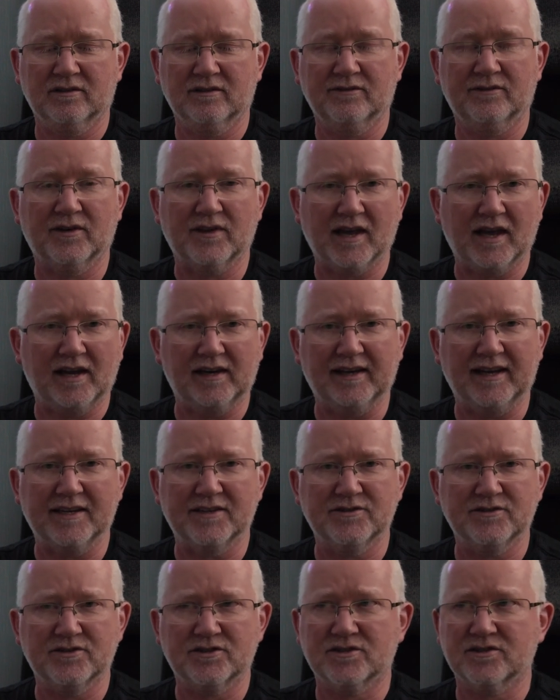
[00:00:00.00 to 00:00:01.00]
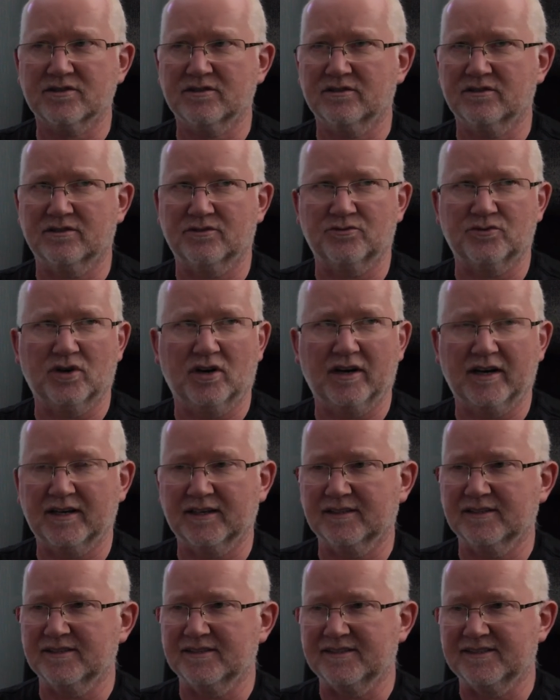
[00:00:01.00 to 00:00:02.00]
for that lens, the right
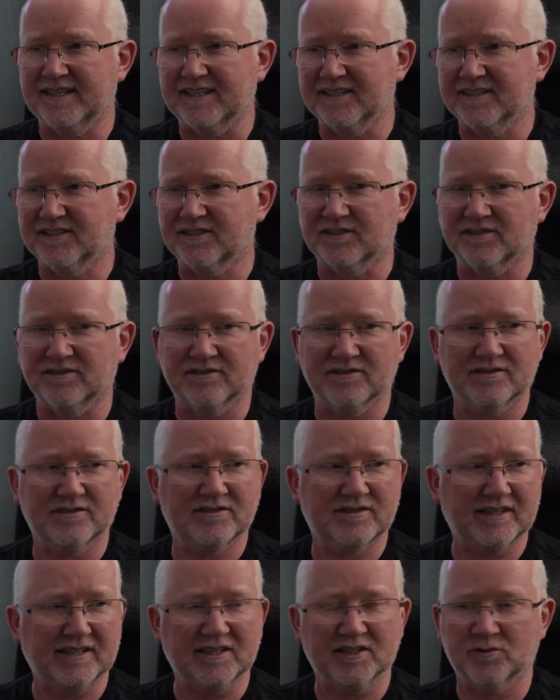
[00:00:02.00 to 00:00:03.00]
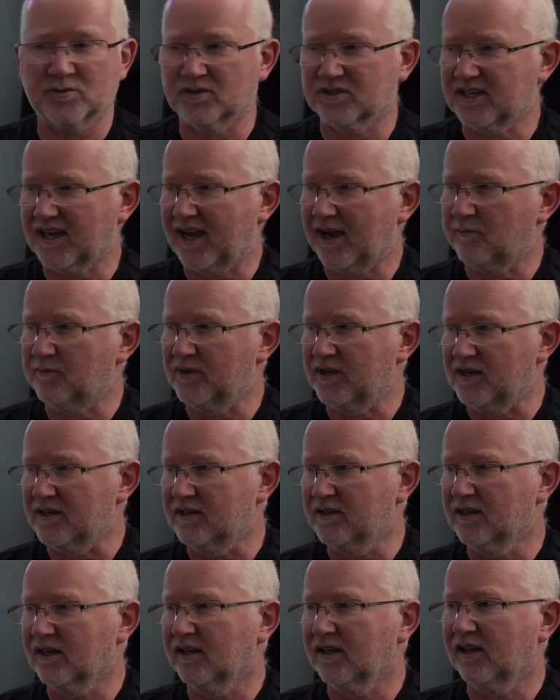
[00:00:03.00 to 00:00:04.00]
distance, things was happening
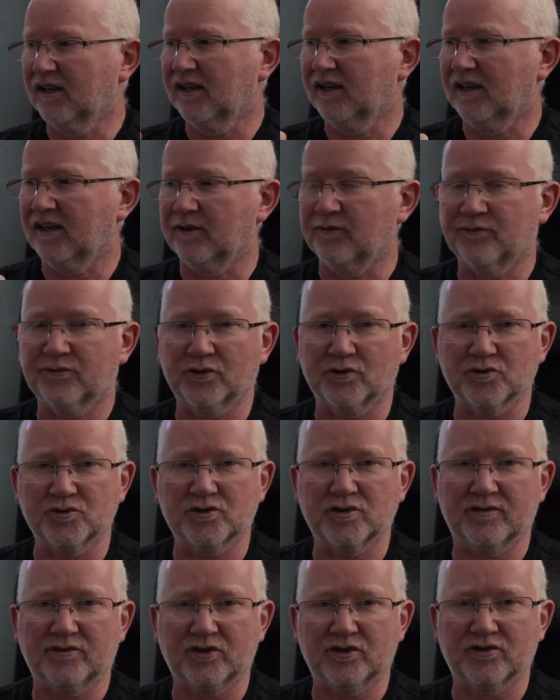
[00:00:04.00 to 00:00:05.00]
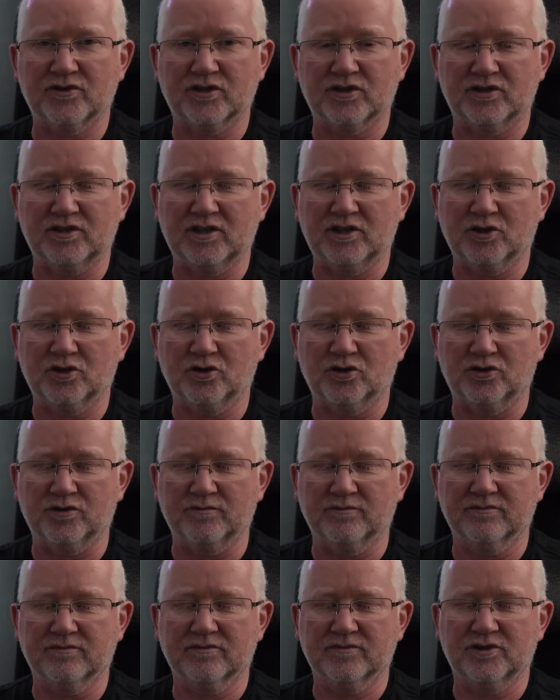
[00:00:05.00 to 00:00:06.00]
in front of you that you could
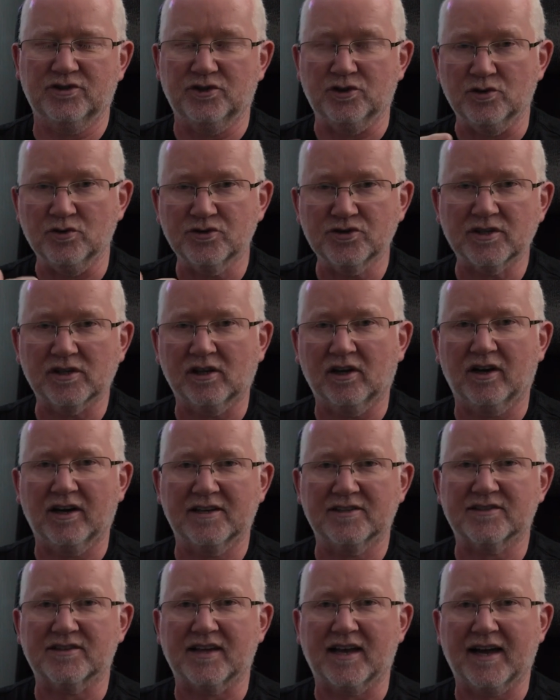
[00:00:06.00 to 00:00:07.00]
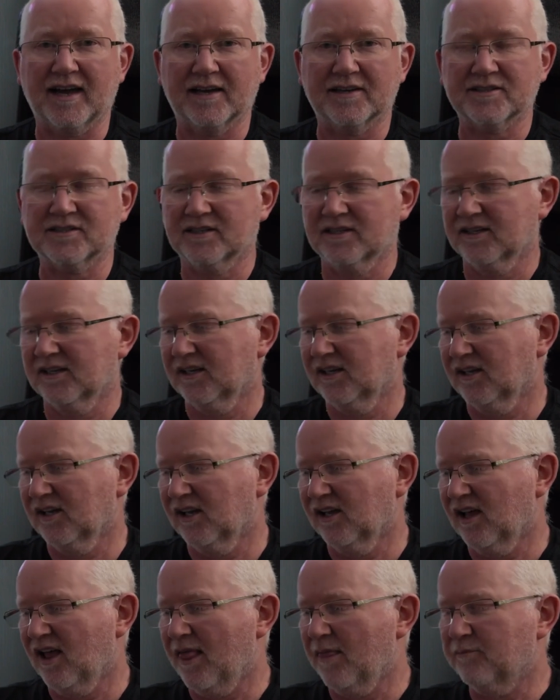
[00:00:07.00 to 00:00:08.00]
utilize that.
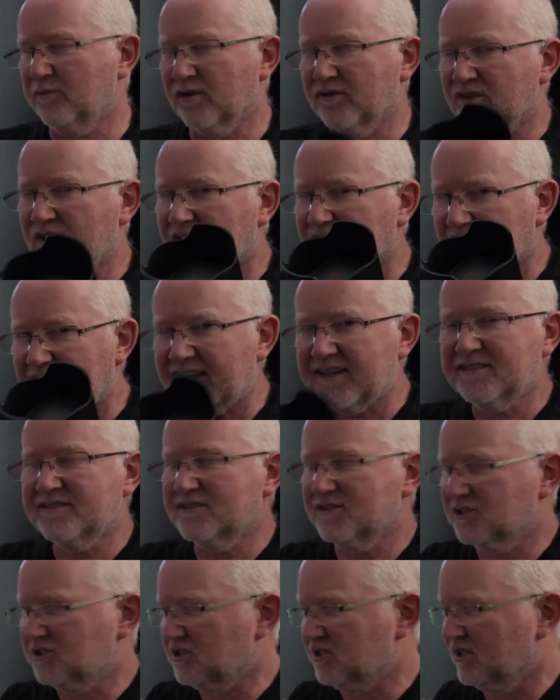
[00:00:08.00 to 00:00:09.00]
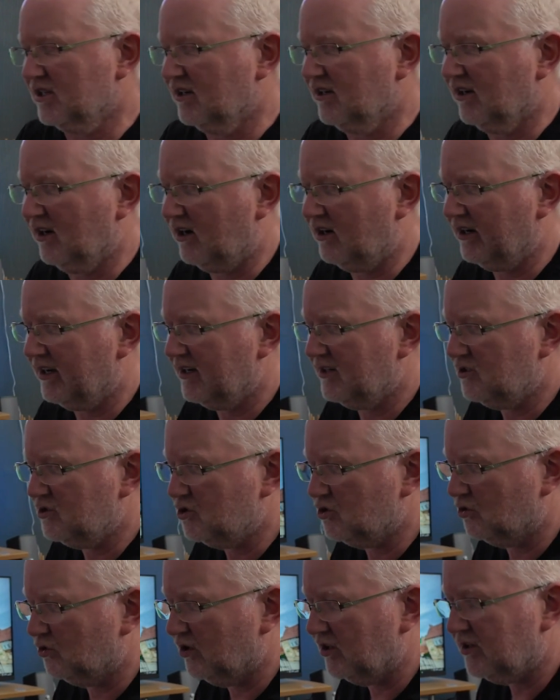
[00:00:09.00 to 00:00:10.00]
But the lens I
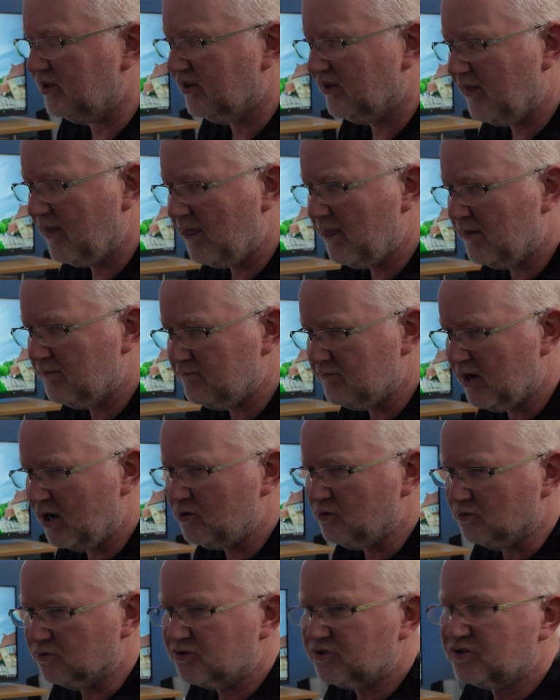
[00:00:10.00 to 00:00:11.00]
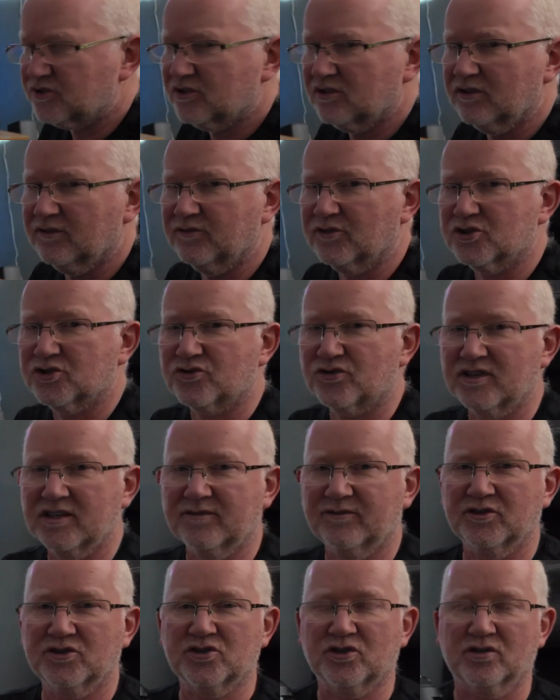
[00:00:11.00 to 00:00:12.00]
enjoyed the most for street
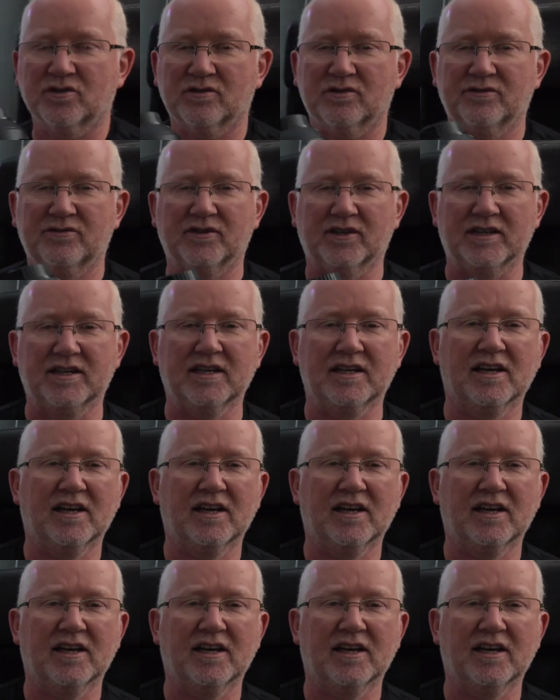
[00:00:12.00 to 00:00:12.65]
photography